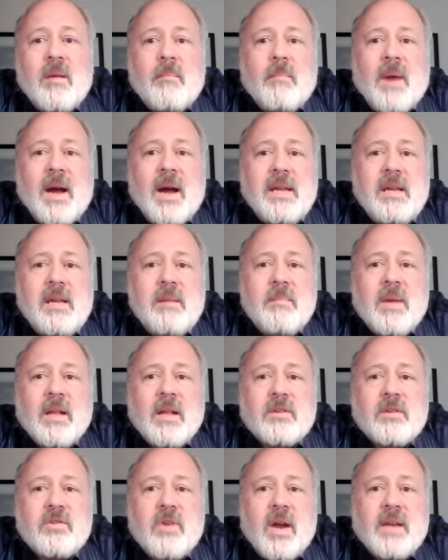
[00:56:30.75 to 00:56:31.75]
My
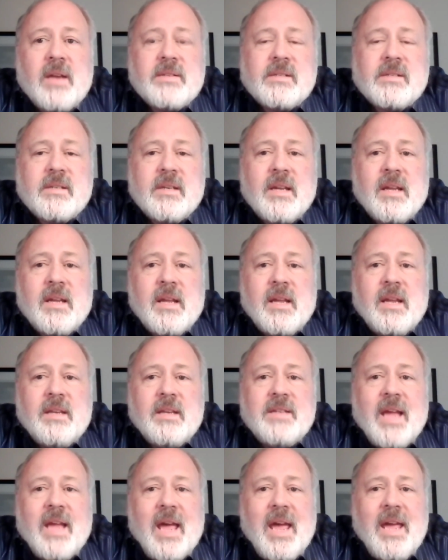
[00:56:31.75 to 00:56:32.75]
email address
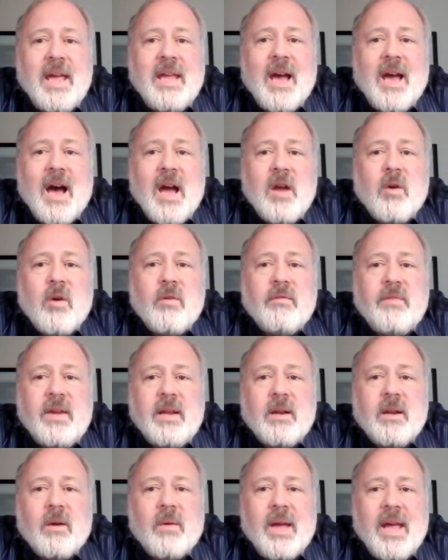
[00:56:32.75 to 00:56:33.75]
is aiovino,